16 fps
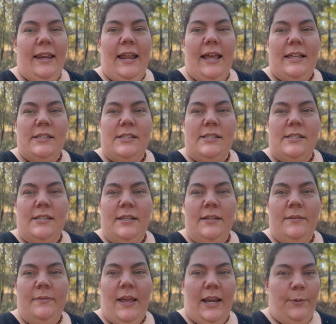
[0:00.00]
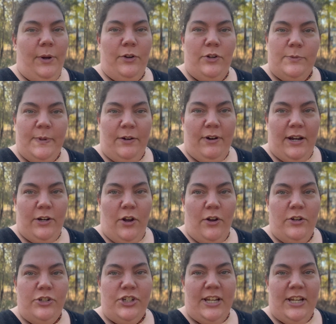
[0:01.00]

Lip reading: as anyone who's been around knows,